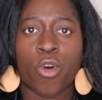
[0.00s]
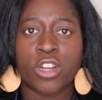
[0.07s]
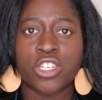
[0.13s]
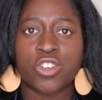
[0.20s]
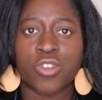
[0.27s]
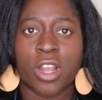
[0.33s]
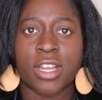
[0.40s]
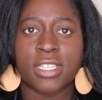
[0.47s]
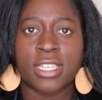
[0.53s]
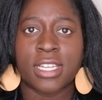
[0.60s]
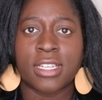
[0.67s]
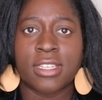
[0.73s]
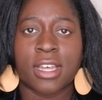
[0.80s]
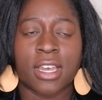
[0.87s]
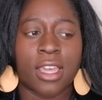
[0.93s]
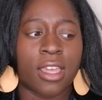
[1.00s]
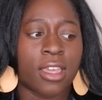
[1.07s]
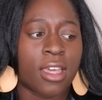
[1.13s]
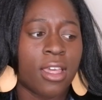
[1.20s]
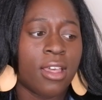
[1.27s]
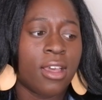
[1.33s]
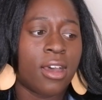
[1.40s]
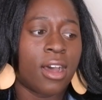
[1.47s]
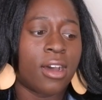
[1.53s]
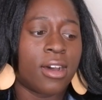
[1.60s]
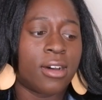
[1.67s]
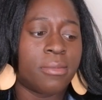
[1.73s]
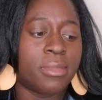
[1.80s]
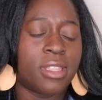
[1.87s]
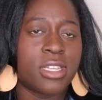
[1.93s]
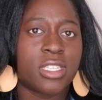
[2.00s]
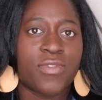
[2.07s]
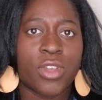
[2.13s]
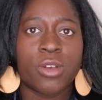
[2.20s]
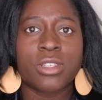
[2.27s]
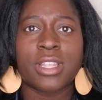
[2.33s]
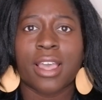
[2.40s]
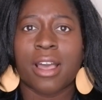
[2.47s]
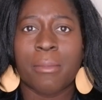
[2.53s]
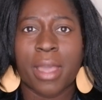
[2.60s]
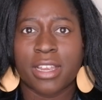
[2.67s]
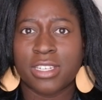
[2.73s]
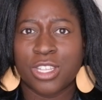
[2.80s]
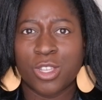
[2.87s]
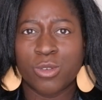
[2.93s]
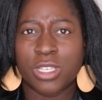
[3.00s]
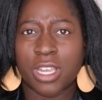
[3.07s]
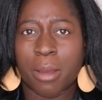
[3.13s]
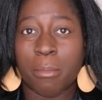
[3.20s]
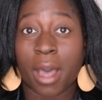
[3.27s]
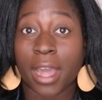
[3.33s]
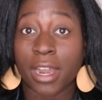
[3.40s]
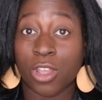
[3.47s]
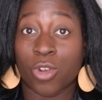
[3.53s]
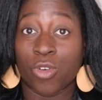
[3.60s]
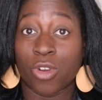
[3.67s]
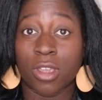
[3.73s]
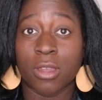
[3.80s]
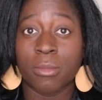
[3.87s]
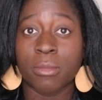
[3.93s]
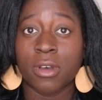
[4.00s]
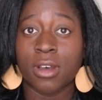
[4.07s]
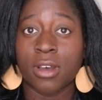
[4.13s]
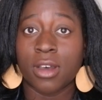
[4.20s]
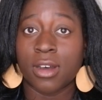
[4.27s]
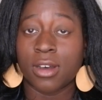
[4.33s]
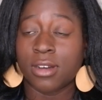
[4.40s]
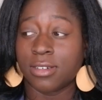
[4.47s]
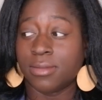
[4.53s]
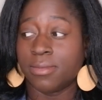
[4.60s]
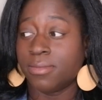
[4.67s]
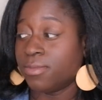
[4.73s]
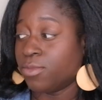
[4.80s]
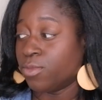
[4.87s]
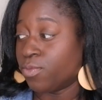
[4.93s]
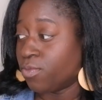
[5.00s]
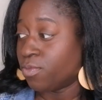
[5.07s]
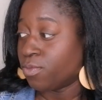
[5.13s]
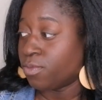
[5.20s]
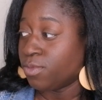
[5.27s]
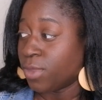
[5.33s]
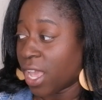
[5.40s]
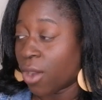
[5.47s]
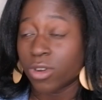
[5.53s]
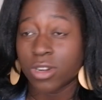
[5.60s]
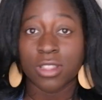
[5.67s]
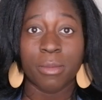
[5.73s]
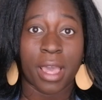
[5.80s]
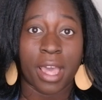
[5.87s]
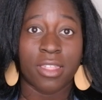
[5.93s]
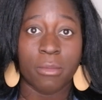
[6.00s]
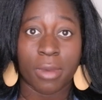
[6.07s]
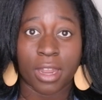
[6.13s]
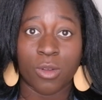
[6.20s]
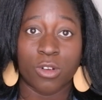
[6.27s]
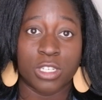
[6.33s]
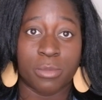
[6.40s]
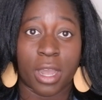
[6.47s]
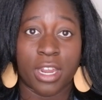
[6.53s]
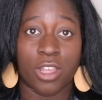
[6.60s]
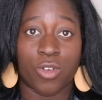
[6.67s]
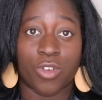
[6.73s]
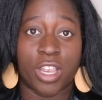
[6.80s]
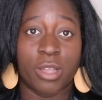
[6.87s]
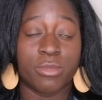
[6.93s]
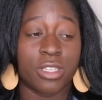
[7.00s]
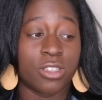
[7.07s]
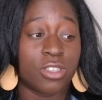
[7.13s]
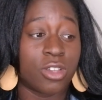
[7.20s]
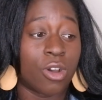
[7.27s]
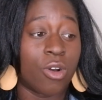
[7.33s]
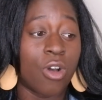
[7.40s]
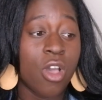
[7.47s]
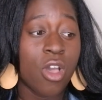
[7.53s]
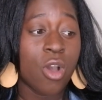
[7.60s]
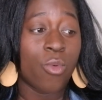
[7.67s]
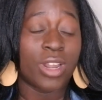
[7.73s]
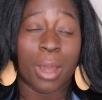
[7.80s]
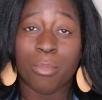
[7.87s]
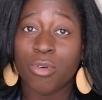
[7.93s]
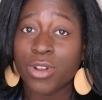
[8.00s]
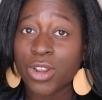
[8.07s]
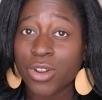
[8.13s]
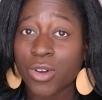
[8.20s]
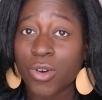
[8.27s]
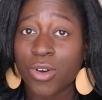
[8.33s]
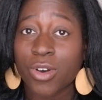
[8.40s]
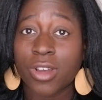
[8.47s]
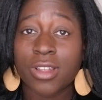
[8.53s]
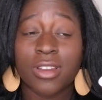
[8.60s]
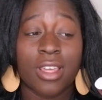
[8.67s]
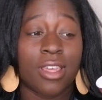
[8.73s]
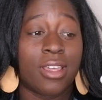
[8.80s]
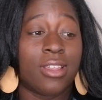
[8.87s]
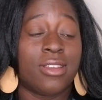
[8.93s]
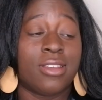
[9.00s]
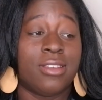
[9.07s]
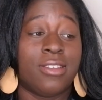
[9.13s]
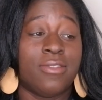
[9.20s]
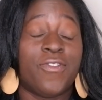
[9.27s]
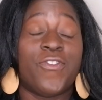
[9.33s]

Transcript: moisturizing. Like um, this feels like I'm actually using a body cream. Um, yeah, one of the Bath and Body Works body creams. And so when I put it on, it